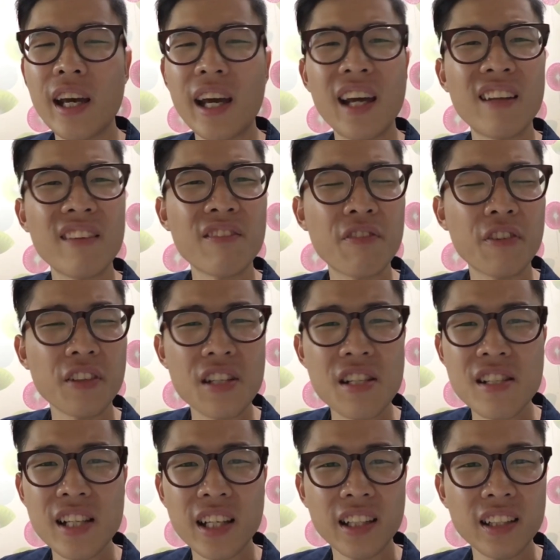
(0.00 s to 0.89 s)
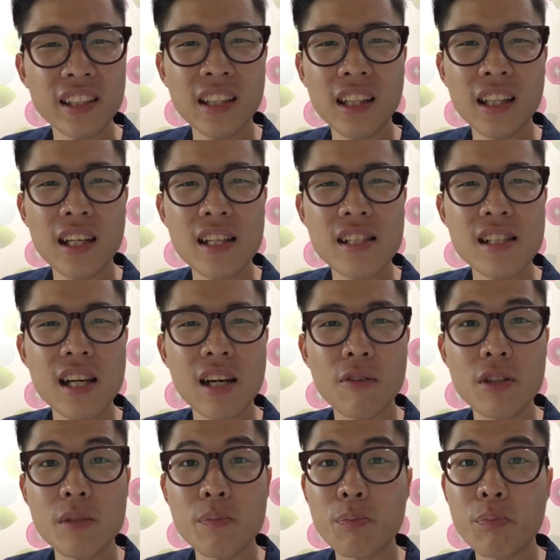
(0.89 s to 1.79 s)
and for the second class, I
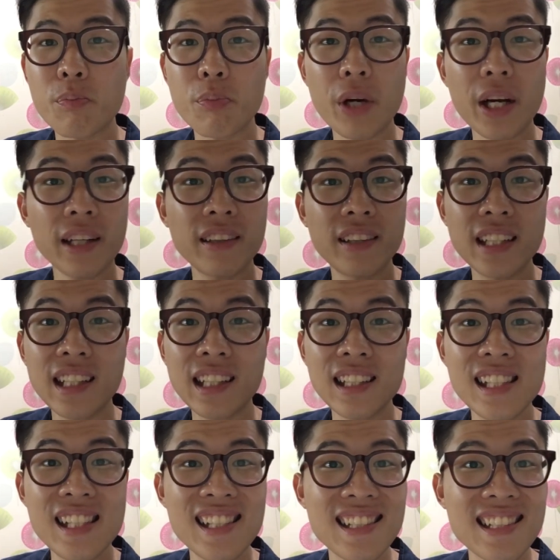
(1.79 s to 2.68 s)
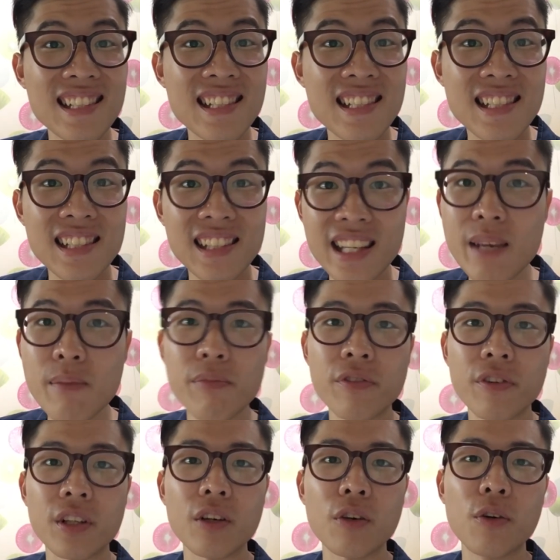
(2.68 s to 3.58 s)
was practically asleep
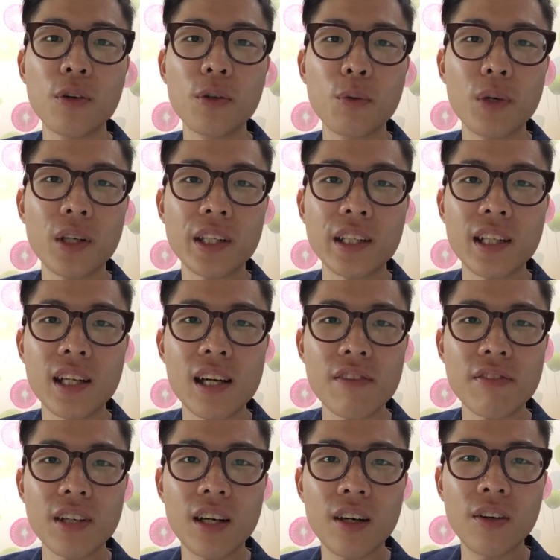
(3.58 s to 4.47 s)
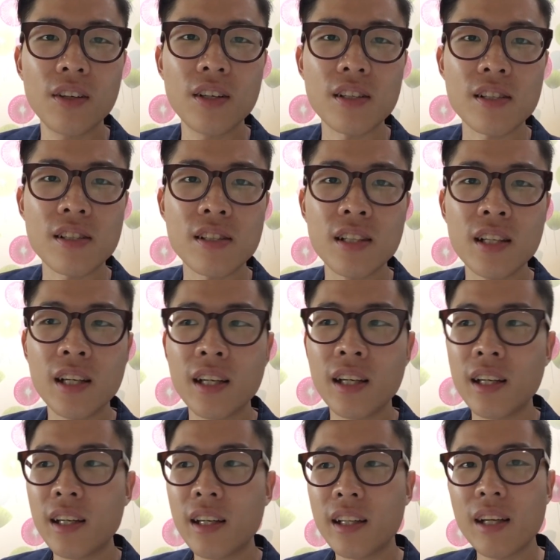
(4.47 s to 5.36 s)
for the whole 1.5 hours.
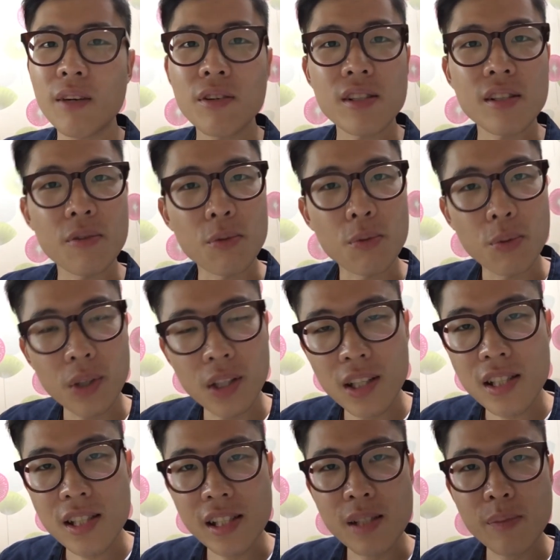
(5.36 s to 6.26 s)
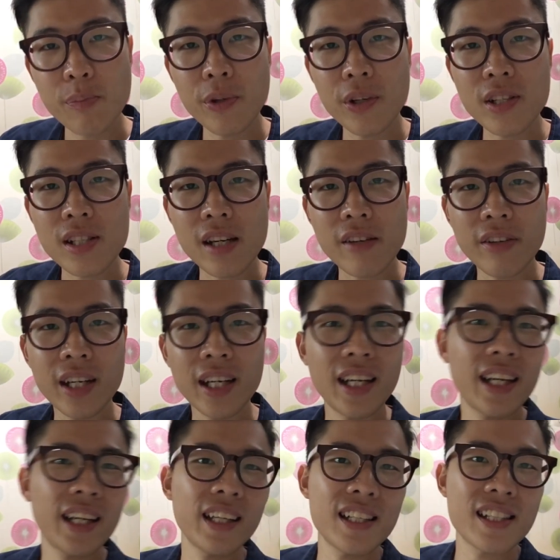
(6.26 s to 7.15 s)
That was the worst experience I've
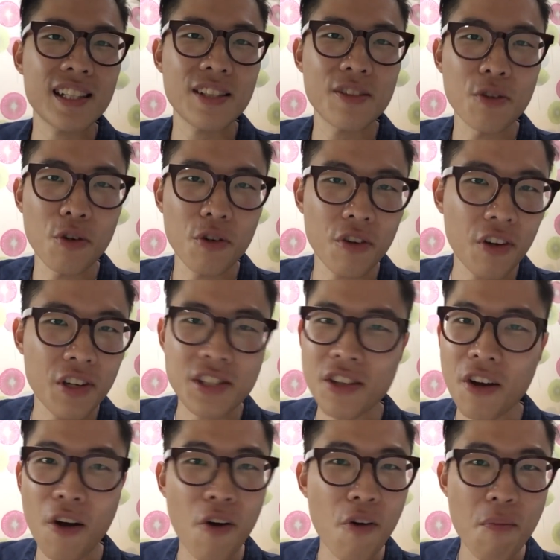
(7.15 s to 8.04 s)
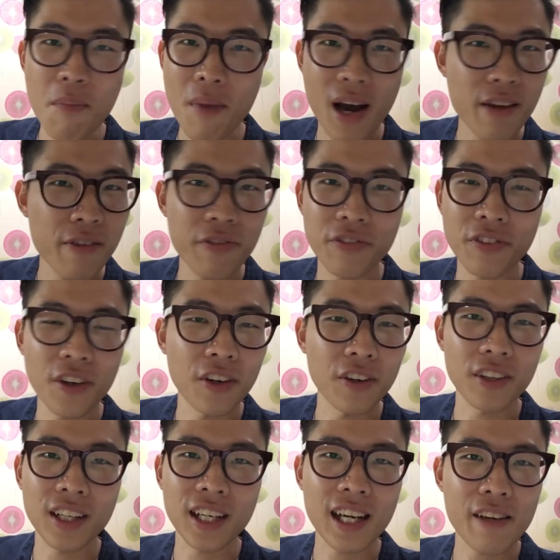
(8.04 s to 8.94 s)
had, and it's all my
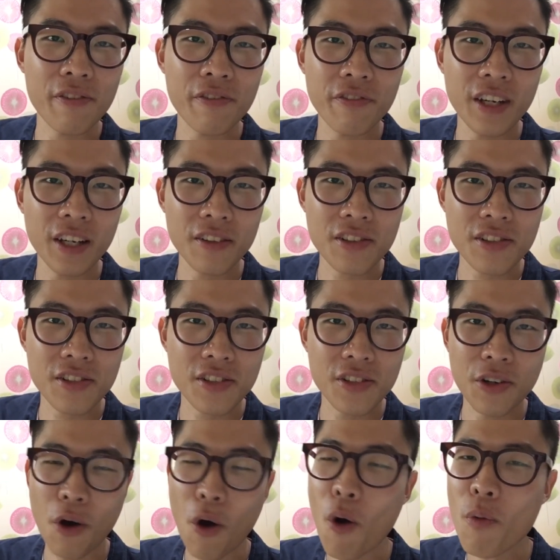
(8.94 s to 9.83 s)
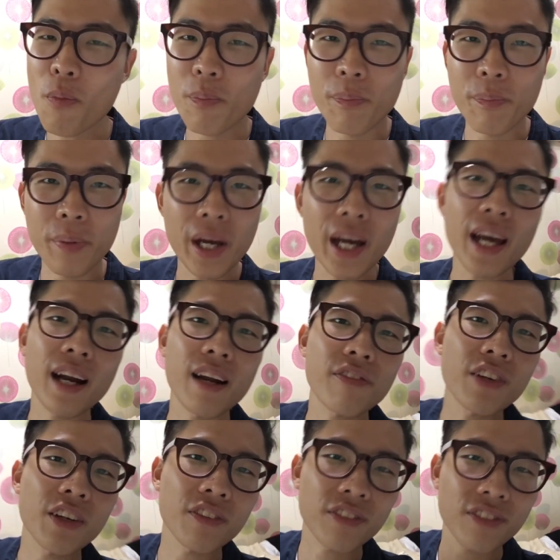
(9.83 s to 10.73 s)
fault. Like, I felt so bad, I
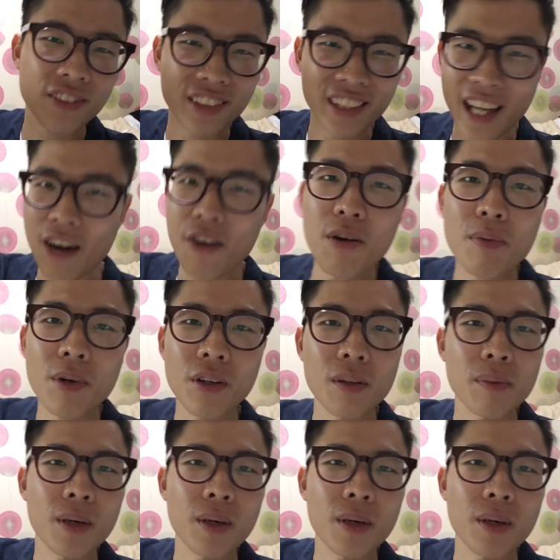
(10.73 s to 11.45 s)
felt terrible